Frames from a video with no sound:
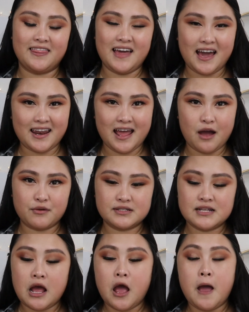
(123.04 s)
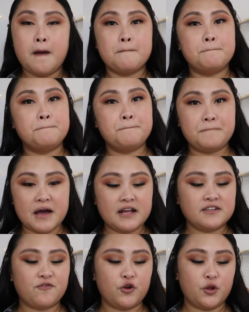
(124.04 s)
that out.
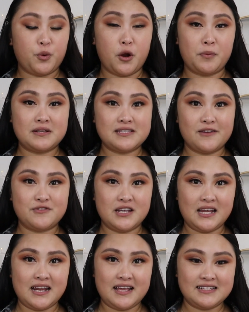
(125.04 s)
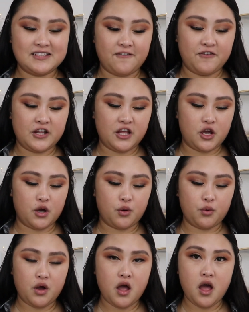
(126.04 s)
But for the purpose of today's
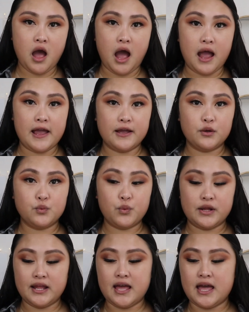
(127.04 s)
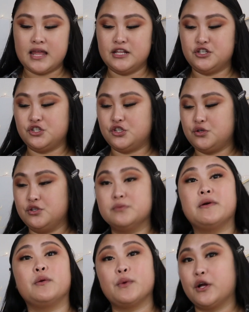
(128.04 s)
video, I went ahead and just
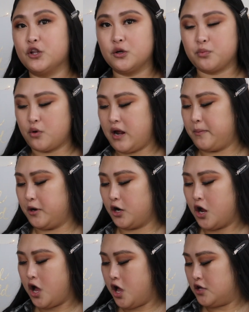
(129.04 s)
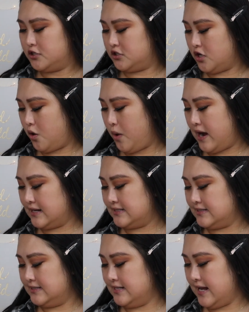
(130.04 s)
used my regular primer. So
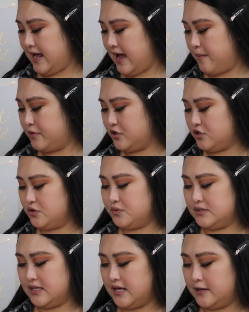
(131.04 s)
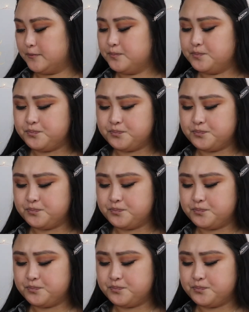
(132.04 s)
I am using